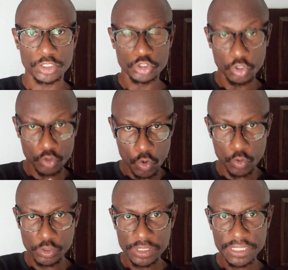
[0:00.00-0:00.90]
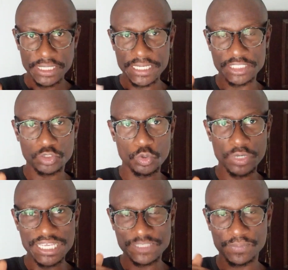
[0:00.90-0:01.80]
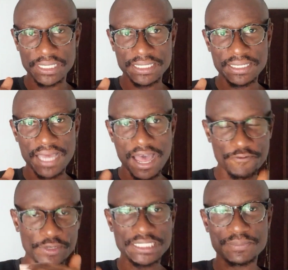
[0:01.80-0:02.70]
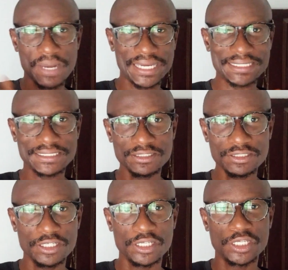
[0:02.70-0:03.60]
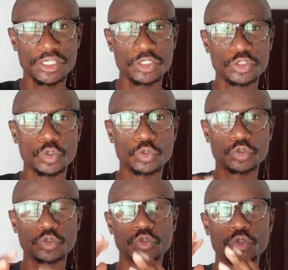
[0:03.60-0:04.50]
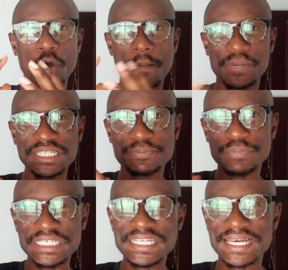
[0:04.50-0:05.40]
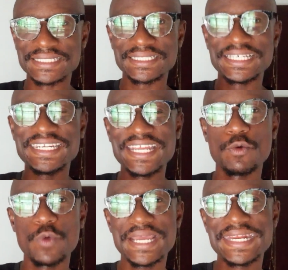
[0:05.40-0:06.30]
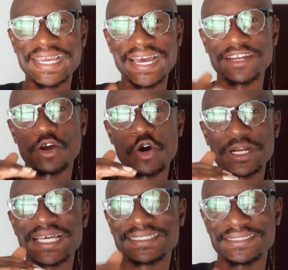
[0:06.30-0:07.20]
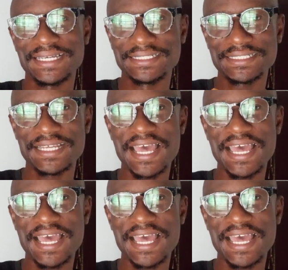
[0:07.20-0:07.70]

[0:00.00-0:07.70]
your goal is to explain affiliate marketing to complete beginners in a way they can understand